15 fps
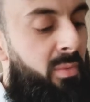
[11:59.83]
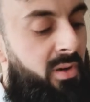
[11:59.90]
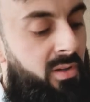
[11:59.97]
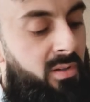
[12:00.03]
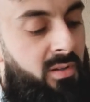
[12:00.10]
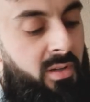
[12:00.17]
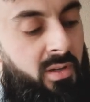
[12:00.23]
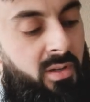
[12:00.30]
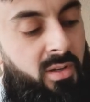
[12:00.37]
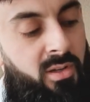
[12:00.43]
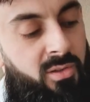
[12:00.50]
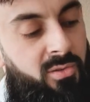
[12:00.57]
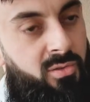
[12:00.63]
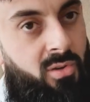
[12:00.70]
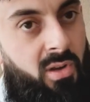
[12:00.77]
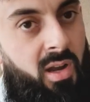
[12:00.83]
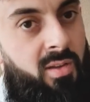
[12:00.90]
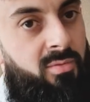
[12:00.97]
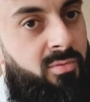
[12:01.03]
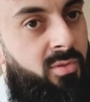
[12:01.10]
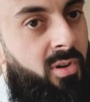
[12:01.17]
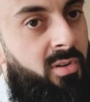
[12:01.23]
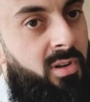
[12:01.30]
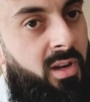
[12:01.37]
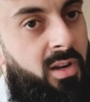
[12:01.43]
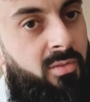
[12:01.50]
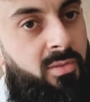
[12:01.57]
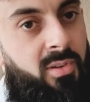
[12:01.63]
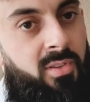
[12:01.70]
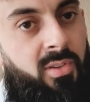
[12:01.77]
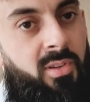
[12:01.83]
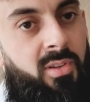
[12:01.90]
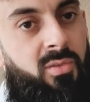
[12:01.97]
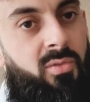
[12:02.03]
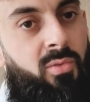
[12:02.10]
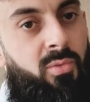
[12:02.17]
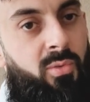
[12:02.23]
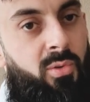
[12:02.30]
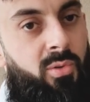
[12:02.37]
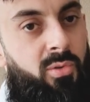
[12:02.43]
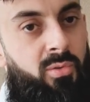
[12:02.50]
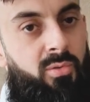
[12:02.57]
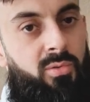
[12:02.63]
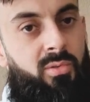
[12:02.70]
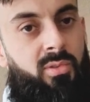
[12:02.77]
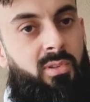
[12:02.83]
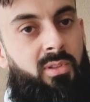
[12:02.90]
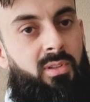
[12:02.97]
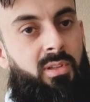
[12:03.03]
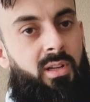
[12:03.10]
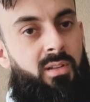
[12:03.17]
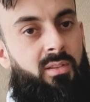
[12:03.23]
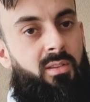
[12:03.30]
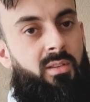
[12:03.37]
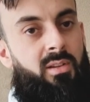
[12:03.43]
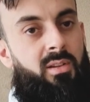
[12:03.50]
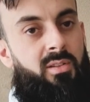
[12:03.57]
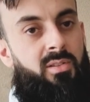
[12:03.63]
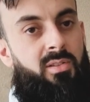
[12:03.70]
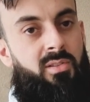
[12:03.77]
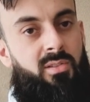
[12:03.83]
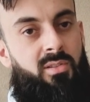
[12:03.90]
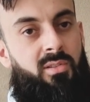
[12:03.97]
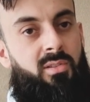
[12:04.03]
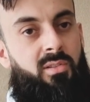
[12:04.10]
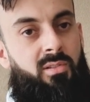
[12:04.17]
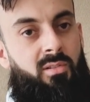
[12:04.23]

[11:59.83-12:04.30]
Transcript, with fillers: beard. So I've run everything through like this,